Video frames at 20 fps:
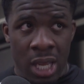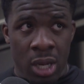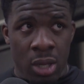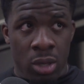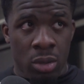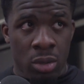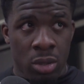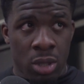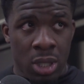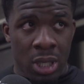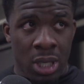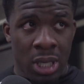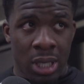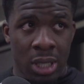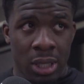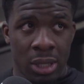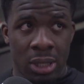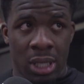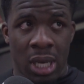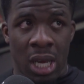Usyk
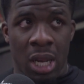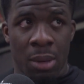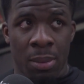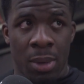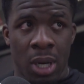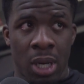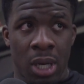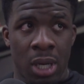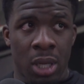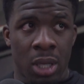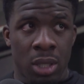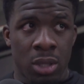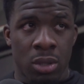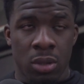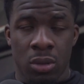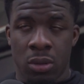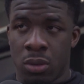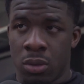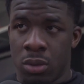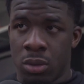and getting him out of there.
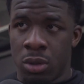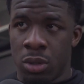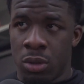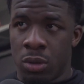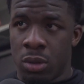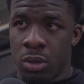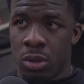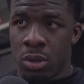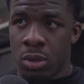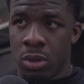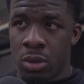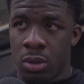So who knows?